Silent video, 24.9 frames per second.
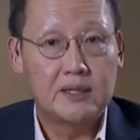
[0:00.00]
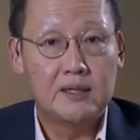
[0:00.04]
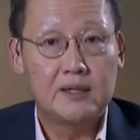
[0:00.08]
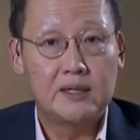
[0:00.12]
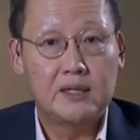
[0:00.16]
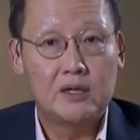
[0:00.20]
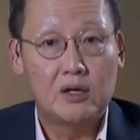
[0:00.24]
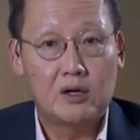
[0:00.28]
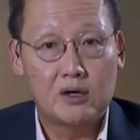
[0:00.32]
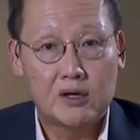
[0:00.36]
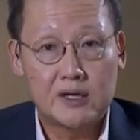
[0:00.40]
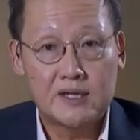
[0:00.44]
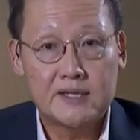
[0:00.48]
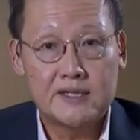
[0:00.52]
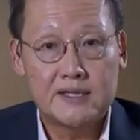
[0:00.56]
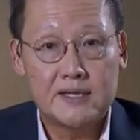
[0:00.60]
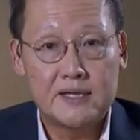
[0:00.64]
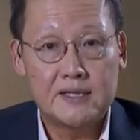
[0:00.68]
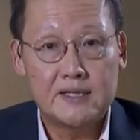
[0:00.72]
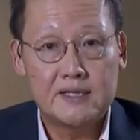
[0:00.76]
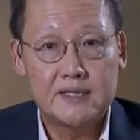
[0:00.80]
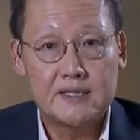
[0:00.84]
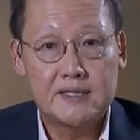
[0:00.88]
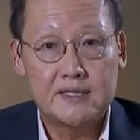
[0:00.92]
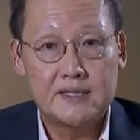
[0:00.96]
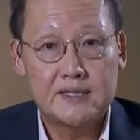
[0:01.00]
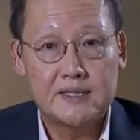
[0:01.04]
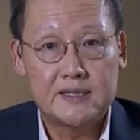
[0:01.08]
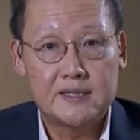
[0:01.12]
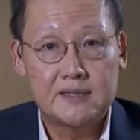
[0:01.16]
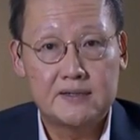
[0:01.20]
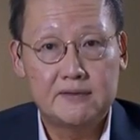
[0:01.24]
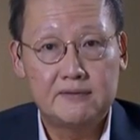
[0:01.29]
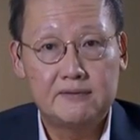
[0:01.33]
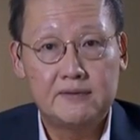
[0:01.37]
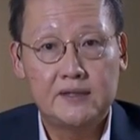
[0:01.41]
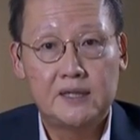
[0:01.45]
uh, in hawker centers
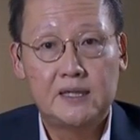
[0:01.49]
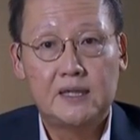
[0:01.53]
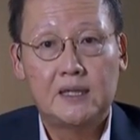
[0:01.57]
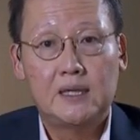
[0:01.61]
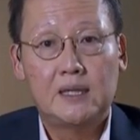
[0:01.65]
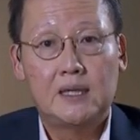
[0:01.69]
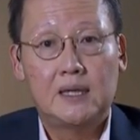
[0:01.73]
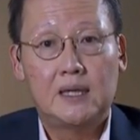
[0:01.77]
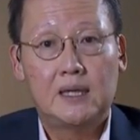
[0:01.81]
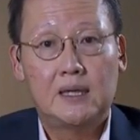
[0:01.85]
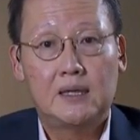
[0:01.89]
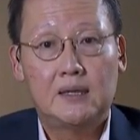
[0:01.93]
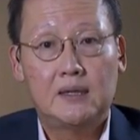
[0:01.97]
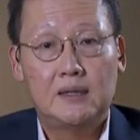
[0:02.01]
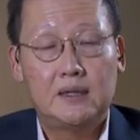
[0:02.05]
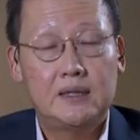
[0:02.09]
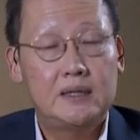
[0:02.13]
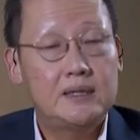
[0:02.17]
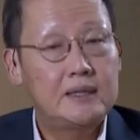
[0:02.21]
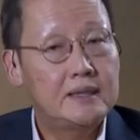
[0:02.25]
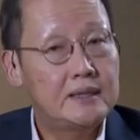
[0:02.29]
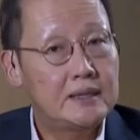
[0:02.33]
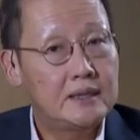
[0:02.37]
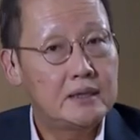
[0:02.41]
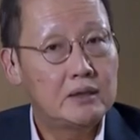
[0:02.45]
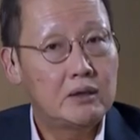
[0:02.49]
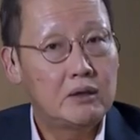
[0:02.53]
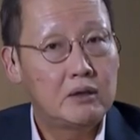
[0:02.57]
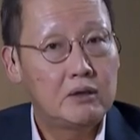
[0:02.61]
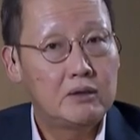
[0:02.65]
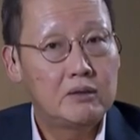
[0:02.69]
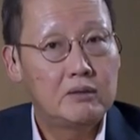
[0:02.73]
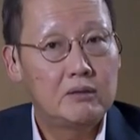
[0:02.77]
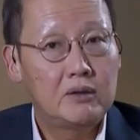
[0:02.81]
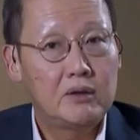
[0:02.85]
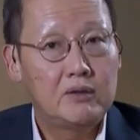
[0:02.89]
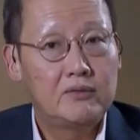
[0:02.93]
itself, uh, either that
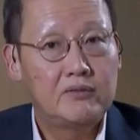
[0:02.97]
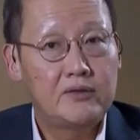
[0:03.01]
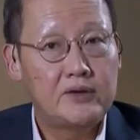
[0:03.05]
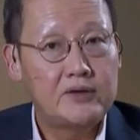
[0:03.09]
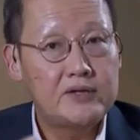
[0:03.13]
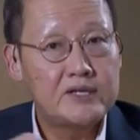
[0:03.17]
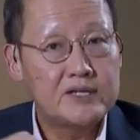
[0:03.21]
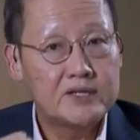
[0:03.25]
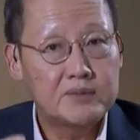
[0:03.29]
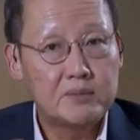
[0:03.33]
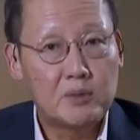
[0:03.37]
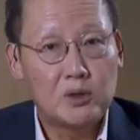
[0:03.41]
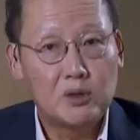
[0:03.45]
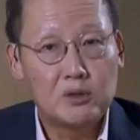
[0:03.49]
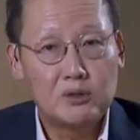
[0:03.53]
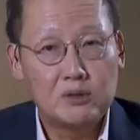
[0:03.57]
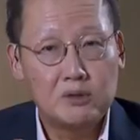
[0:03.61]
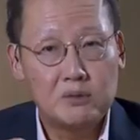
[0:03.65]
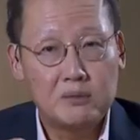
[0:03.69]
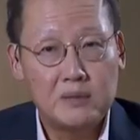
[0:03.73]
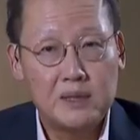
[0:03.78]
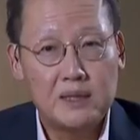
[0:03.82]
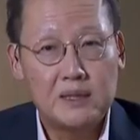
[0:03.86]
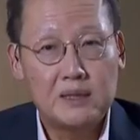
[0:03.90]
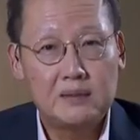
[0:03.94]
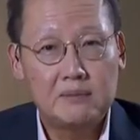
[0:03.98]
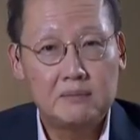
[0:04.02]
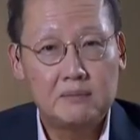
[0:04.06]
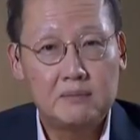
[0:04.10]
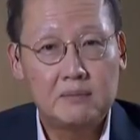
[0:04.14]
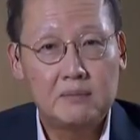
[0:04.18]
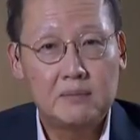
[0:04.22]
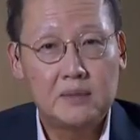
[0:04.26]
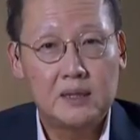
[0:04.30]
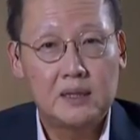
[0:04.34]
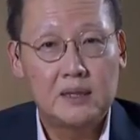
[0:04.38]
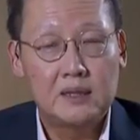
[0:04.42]
or, or very small to
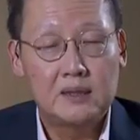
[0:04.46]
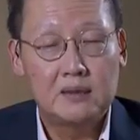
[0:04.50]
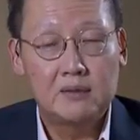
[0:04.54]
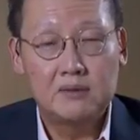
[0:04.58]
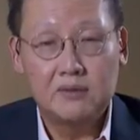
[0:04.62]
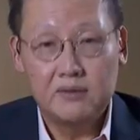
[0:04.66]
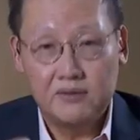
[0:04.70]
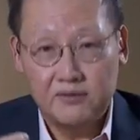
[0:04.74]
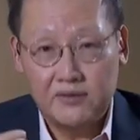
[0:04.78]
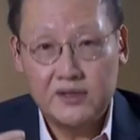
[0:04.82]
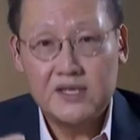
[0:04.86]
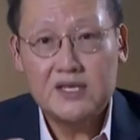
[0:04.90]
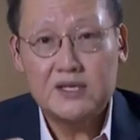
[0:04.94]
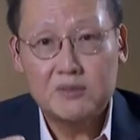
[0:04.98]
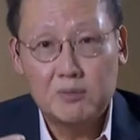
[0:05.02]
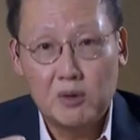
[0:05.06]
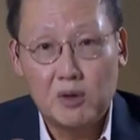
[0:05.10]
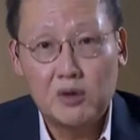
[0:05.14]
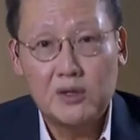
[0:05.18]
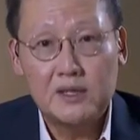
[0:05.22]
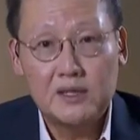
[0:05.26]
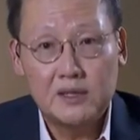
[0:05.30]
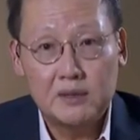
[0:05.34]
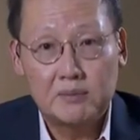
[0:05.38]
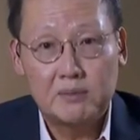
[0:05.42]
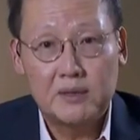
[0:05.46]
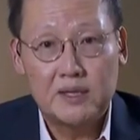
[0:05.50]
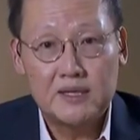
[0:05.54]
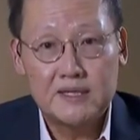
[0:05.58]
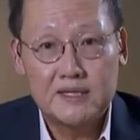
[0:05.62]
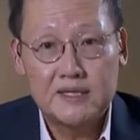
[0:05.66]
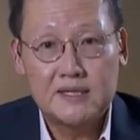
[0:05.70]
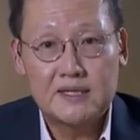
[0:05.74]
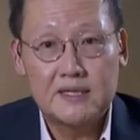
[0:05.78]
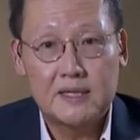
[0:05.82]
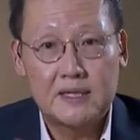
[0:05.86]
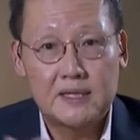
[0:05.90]
medium, uh, very small
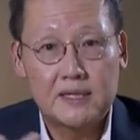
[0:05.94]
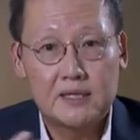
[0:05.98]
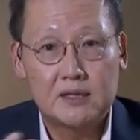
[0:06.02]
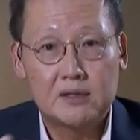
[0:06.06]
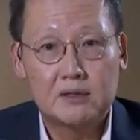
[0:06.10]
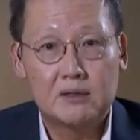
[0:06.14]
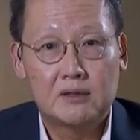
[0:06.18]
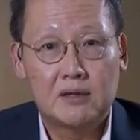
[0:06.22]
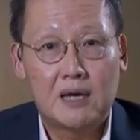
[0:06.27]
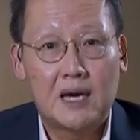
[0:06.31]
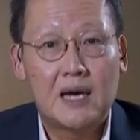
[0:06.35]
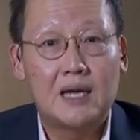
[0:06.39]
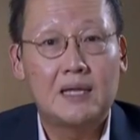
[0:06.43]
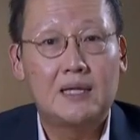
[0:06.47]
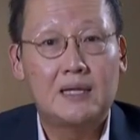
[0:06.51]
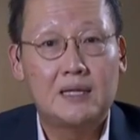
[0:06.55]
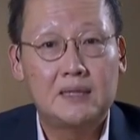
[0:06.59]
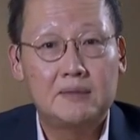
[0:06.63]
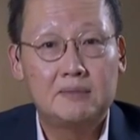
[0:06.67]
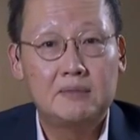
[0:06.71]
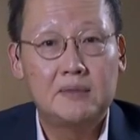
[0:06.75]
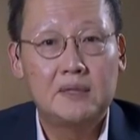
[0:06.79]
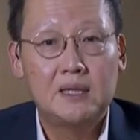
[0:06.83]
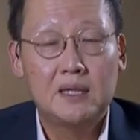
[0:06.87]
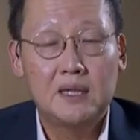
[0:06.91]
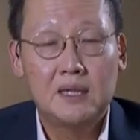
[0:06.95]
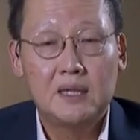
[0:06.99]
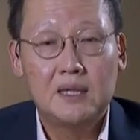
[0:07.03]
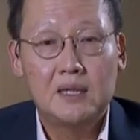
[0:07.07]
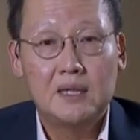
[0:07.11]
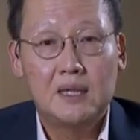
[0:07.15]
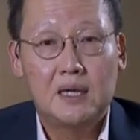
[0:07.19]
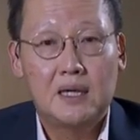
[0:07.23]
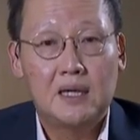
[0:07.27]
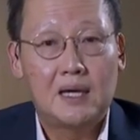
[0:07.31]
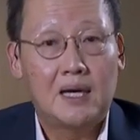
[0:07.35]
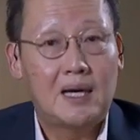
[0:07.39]
enterprises like your heartland,
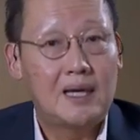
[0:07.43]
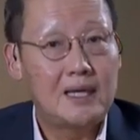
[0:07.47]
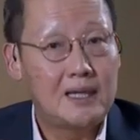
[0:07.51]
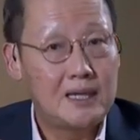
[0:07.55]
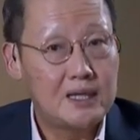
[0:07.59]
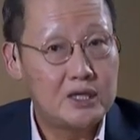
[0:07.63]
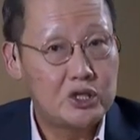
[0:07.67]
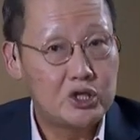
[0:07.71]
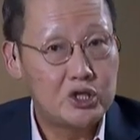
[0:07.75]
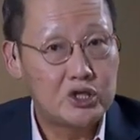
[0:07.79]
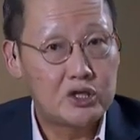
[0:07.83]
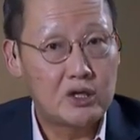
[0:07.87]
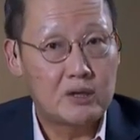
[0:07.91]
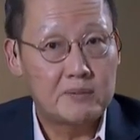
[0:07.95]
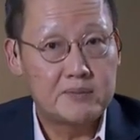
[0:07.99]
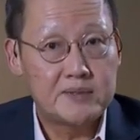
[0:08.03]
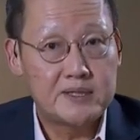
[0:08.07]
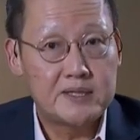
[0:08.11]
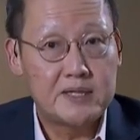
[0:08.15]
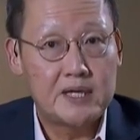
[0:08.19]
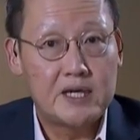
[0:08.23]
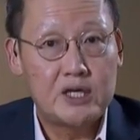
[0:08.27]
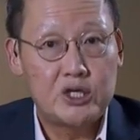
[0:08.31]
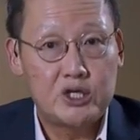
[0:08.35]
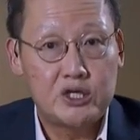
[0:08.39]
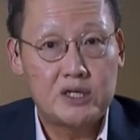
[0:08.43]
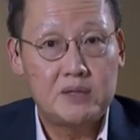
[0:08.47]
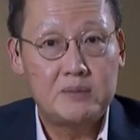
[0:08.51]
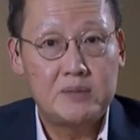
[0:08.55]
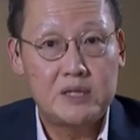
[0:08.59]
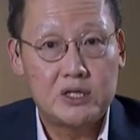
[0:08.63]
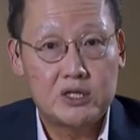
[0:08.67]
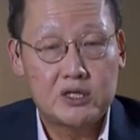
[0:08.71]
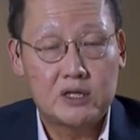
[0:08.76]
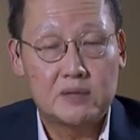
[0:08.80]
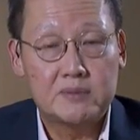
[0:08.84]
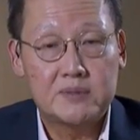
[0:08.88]
uh, heartland shops, the
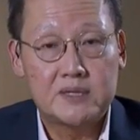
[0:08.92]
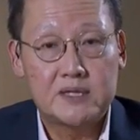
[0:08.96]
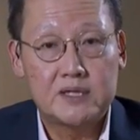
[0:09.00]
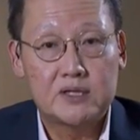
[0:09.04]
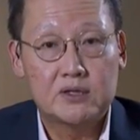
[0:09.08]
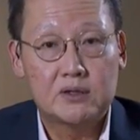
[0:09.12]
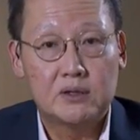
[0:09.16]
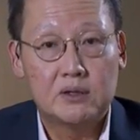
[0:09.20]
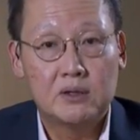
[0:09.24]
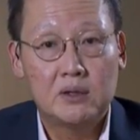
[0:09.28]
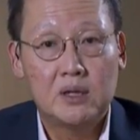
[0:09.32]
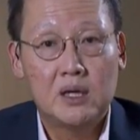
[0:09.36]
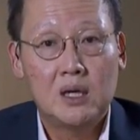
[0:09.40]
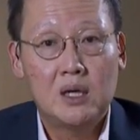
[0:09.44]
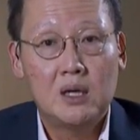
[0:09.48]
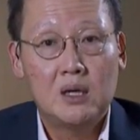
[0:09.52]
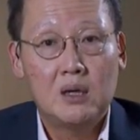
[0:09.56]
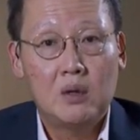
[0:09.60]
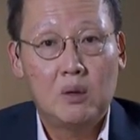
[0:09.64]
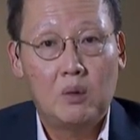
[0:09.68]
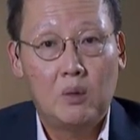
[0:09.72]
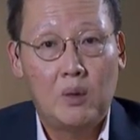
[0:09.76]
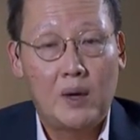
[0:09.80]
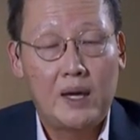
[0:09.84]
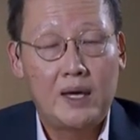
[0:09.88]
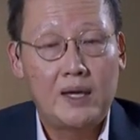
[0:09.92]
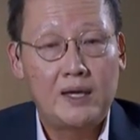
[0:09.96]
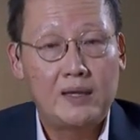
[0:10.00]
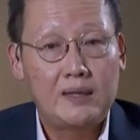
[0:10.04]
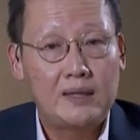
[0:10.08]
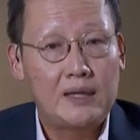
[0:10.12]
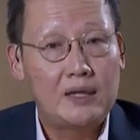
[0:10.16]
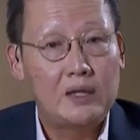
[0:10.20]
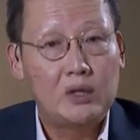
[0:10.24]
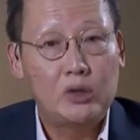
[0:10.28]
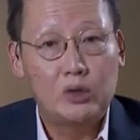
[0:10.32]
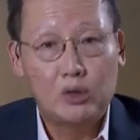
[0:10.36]
HDB shops and so on, where
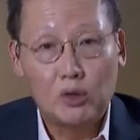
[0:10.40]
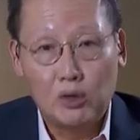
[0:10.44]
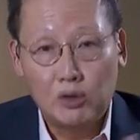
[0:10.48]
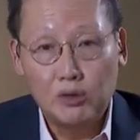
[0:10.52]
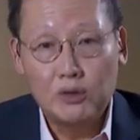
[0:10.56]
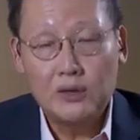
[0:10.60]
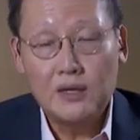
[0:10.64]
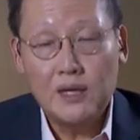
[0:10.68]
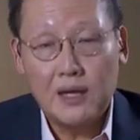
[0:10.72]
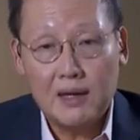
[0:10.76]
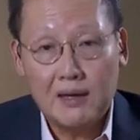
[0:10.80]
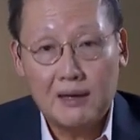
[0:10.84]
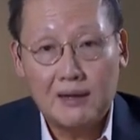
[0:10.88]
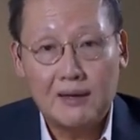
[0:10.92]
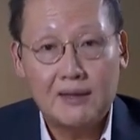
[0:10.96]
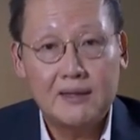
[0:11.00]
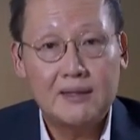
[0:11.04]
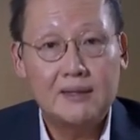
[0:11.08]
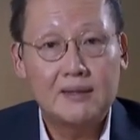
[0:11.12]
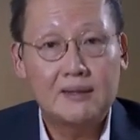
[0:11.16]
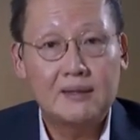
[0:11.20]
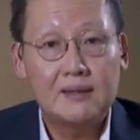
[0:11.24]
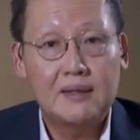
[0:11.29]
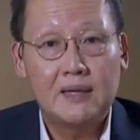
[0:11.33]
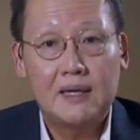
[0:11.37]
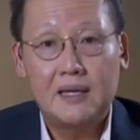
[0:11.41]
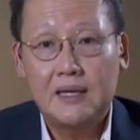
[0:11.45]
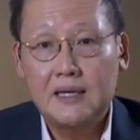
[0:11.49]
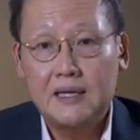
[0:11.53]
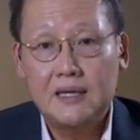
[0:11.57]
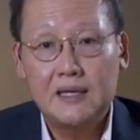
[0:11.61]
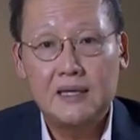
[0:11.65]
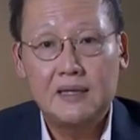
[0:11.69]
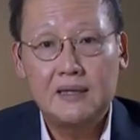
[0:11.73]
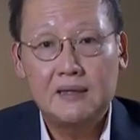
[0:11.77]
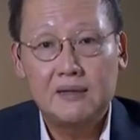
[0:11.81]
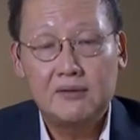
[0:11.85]
they don't hire
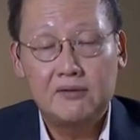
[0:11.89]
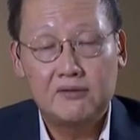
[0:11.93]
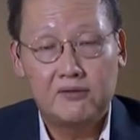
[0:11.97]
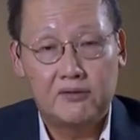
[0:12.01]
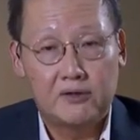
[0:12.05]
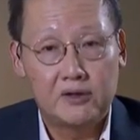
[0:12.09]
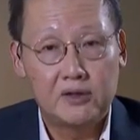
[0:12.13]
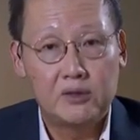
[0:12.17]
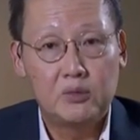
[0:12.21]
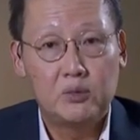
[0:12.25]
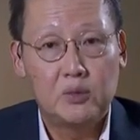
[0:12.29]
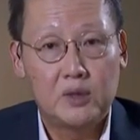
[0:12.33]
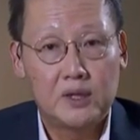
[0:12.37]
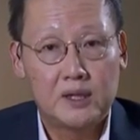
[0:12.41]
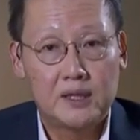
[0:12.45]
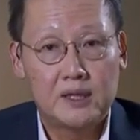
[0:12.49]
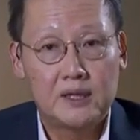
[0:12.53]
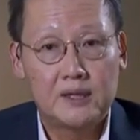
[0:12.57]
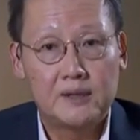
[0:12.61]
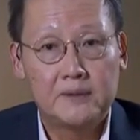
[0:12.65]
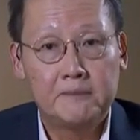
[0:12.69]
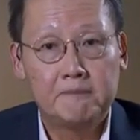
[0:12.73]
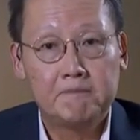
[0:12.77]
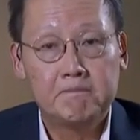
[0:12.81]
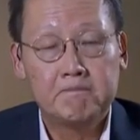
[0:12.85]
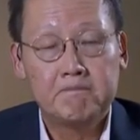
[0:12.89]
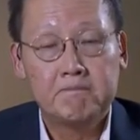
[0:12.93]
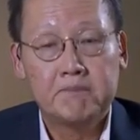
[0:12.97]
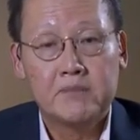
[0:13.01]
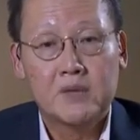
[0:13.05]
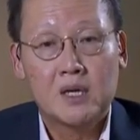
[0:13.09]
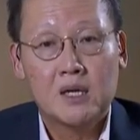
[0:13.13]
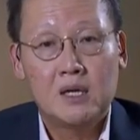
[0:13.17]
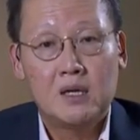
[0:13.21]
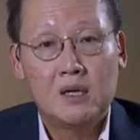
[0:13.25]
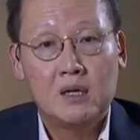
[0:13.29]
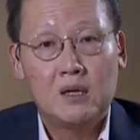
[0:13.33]
any foreign worker.
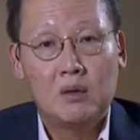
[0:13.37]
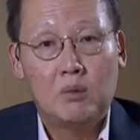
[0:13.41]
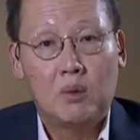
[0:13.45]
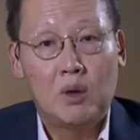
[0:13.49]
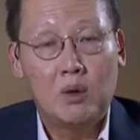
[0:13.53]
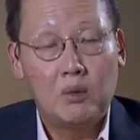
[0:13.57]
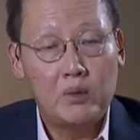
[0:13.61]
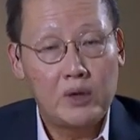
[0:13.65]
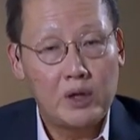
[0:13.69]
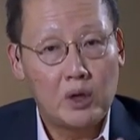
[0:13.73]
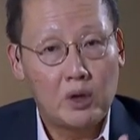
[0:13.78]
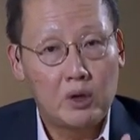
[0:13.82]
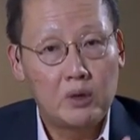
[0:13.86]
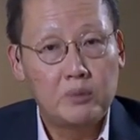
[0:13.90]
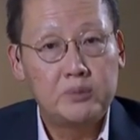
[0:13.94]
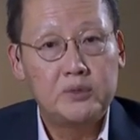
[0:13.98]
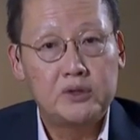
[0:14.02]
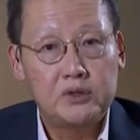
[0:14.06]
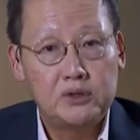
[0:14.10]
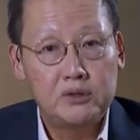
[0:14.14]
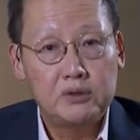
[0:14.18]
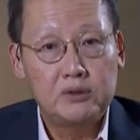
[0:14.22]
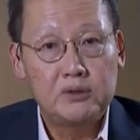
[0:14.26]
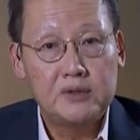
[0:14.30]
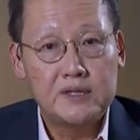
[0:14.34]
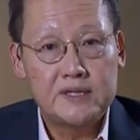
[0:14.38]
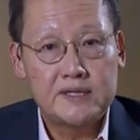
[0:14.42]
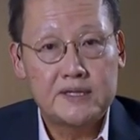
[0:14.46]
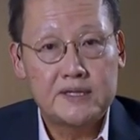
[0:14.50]
What we hope to do